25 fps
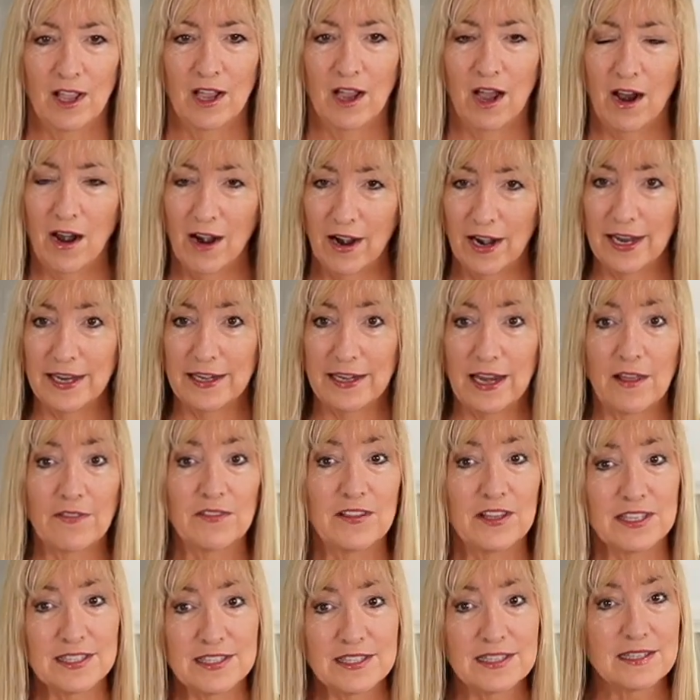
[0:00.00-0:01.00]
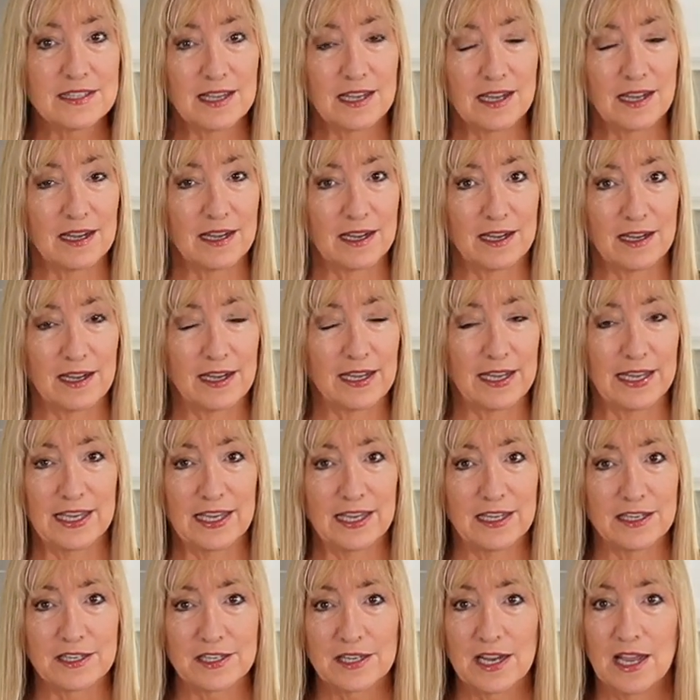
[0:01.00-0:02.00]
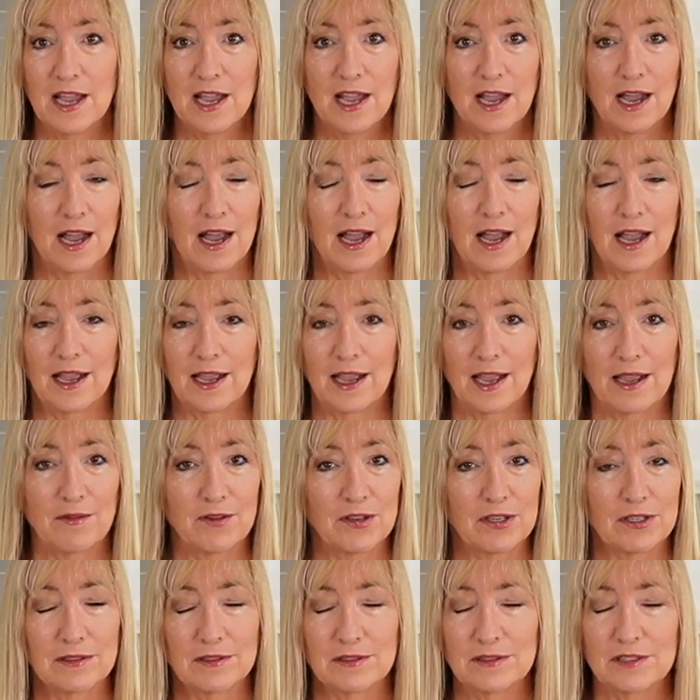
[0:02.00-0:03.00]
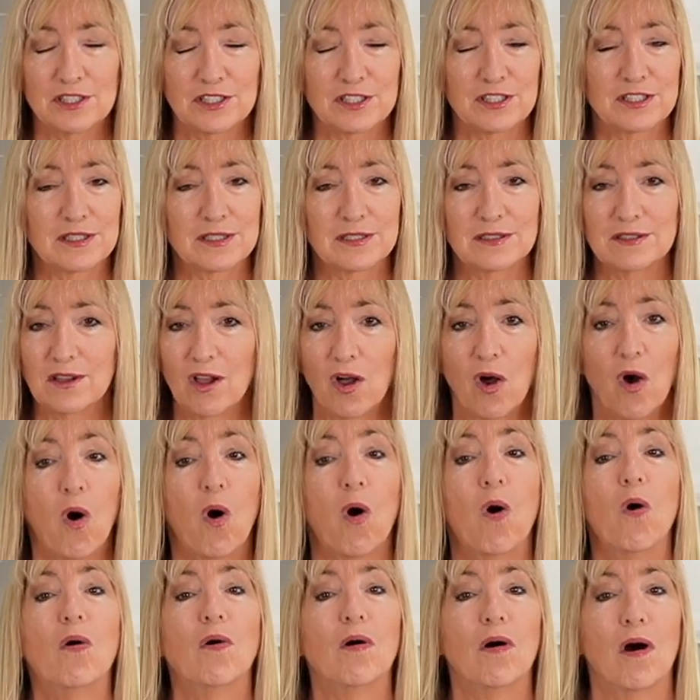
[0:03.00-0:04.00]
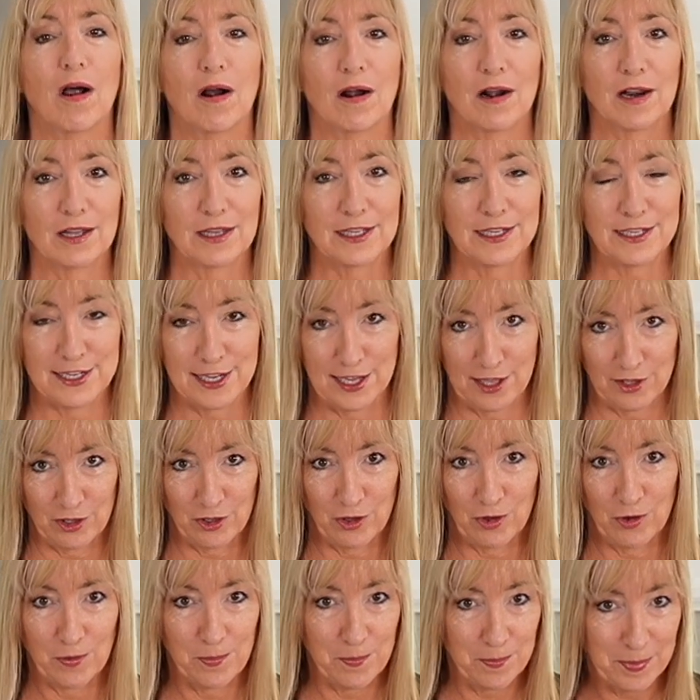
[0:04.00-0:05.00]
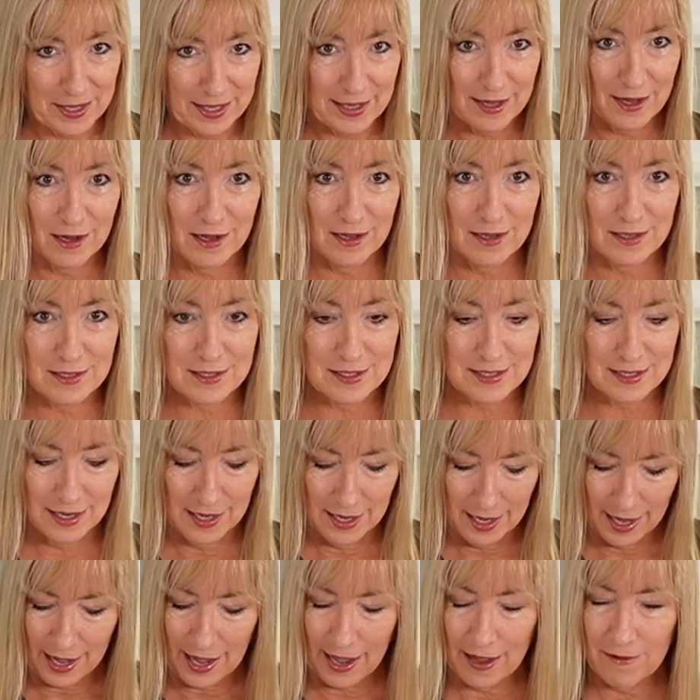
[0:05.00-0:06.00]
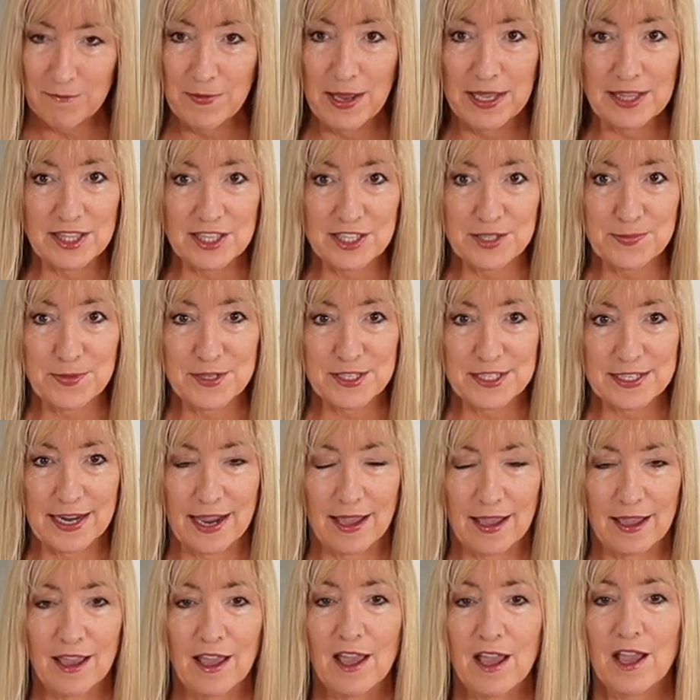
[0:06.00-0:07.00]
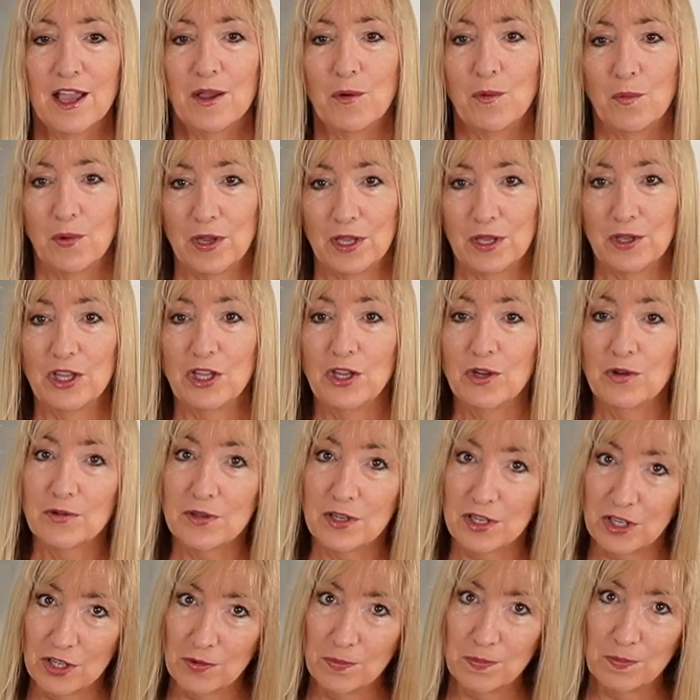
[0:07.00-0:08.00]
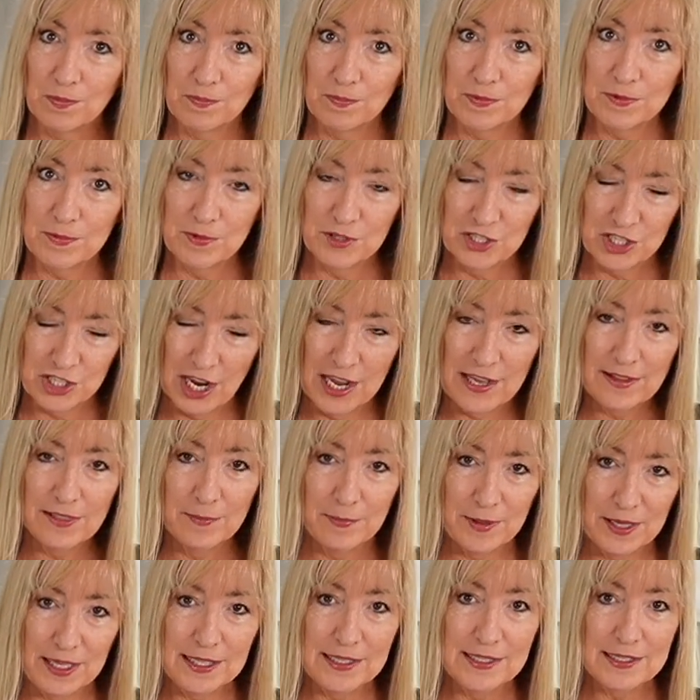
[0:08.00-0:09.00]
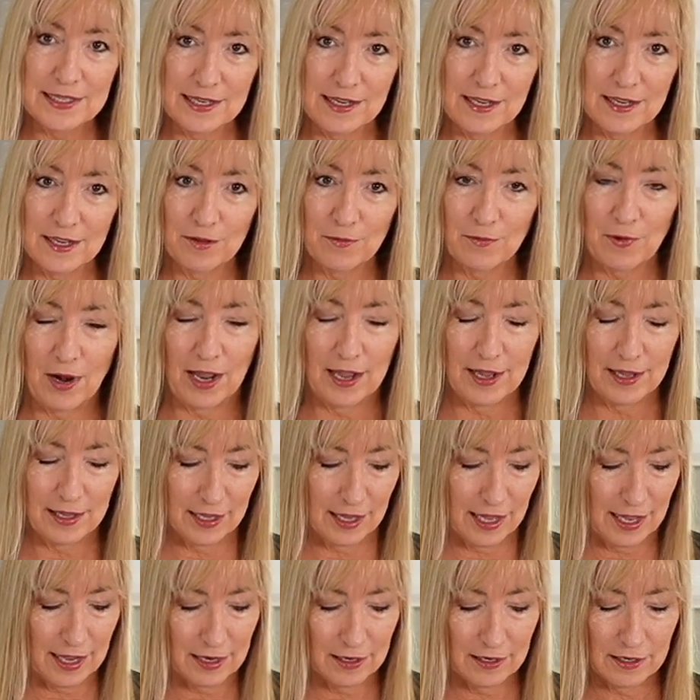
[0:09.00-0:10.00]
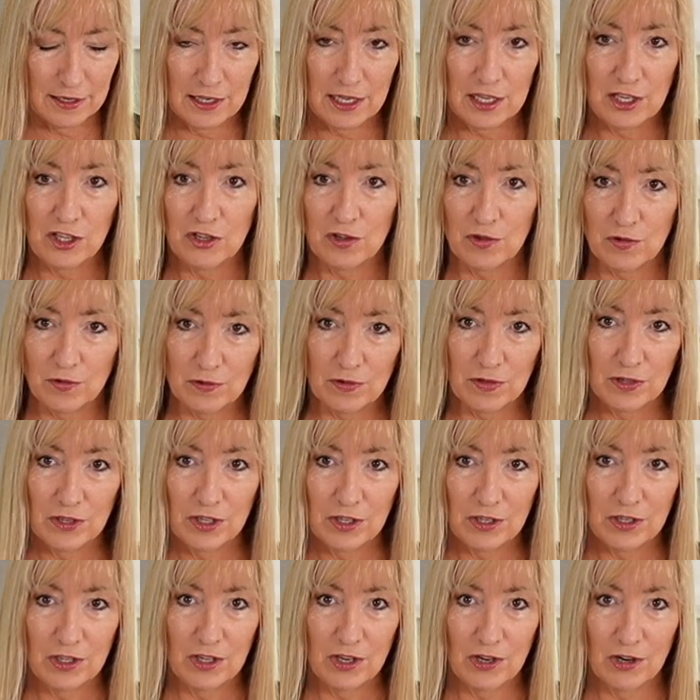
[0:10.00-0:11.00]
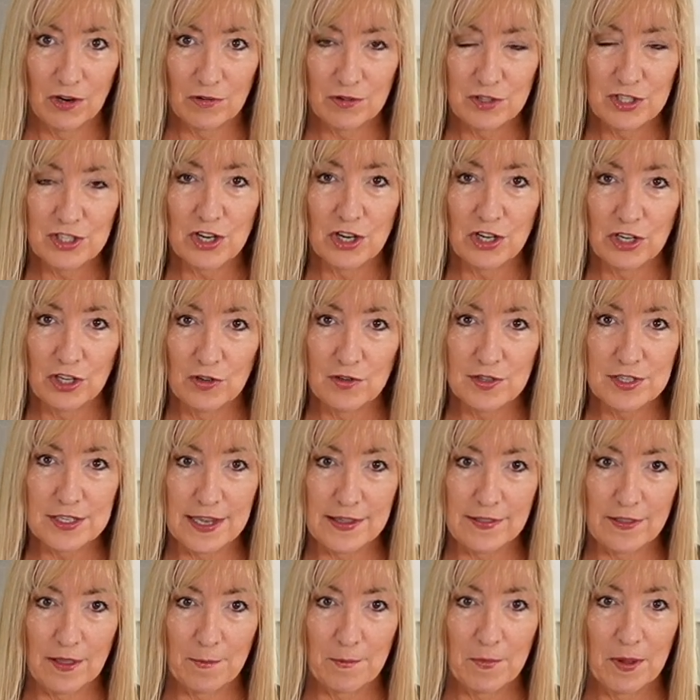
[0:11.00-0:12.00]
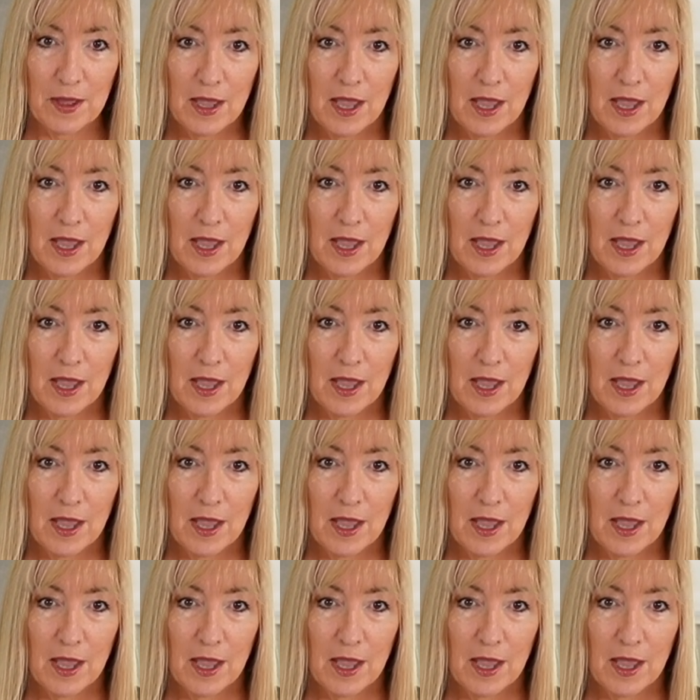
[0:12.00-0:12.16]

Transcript: All right, now this is a hint I would just wholeheartedly tell you, because I've made this mistake. When you shake the beads in, right, and then you start using them,